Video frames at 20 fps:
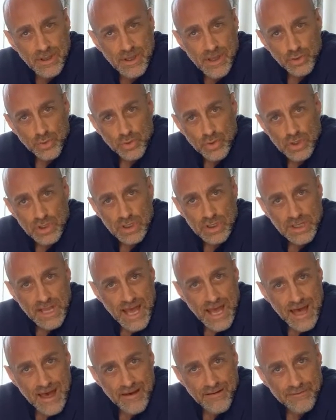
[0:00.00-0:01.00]
you could
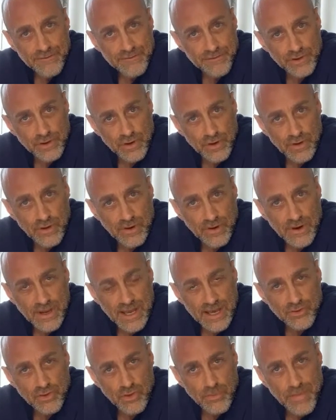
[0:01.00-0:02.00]
have your
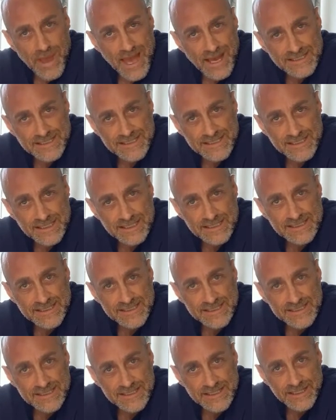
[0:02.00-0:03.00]
extra
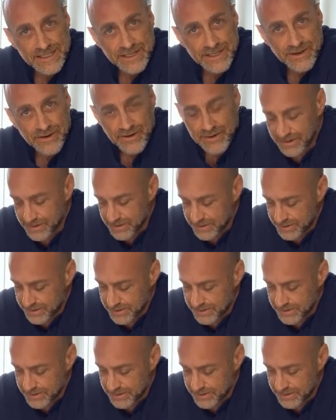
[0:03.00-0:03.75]
magazines in here.